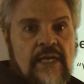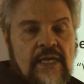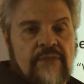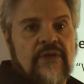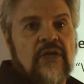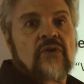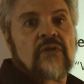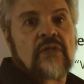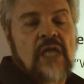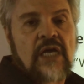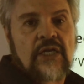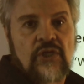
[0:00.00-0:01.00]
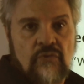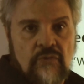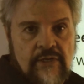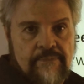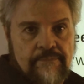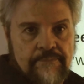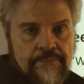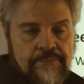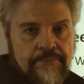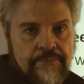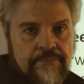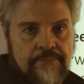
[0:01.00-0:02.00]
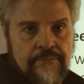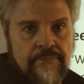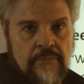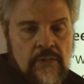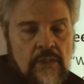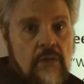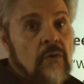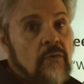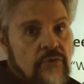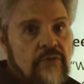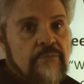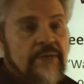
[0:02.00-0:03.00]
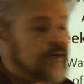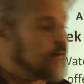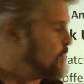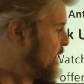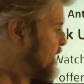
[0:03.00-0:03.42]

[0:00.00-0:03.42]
and they're going to lock you up. Oh, you better pay